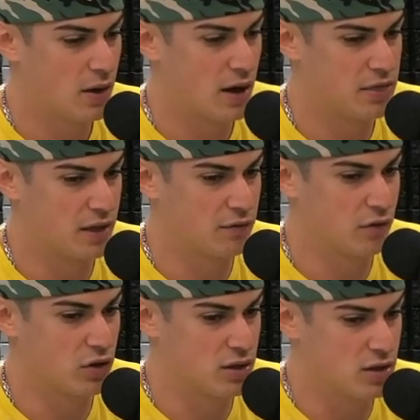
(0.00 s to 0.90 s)
I think
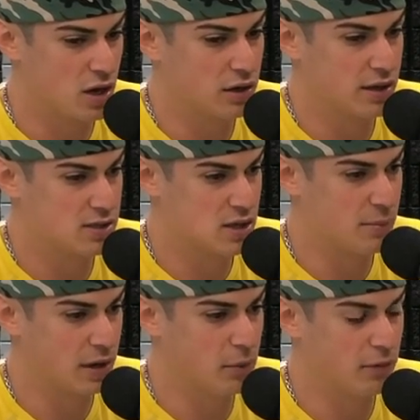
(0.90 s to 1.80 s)
for the young kids
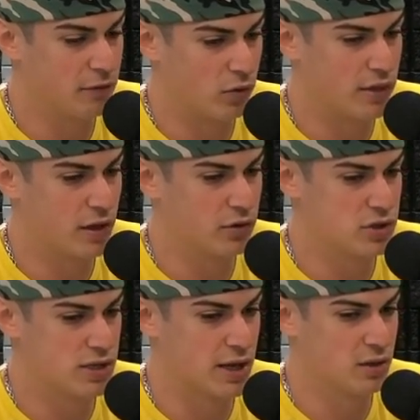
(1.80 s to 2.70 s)
coming up before they
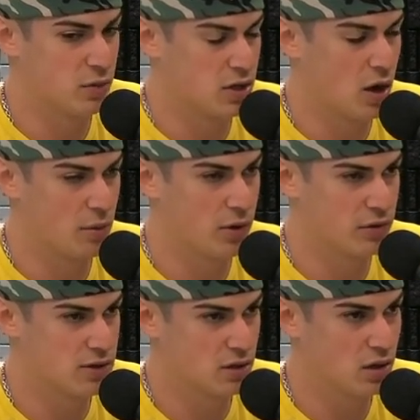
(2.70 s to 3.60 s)
understand, we talk about
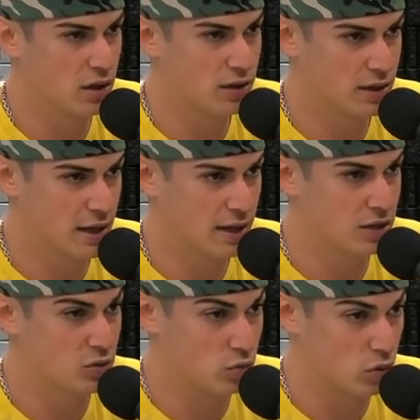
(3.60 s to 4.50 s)
this a lot, like getting
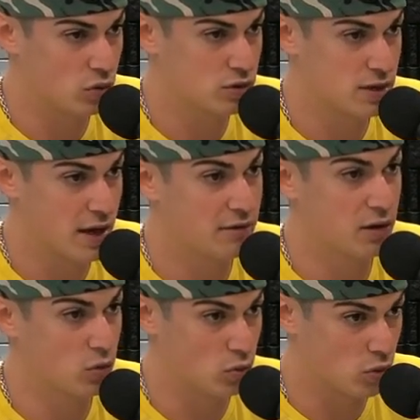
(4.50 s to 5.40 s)
into roles and having
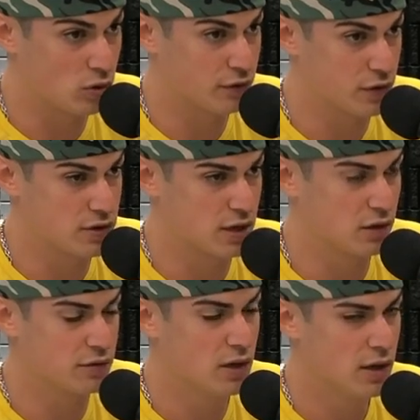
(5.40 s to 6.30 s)
a role for yourself.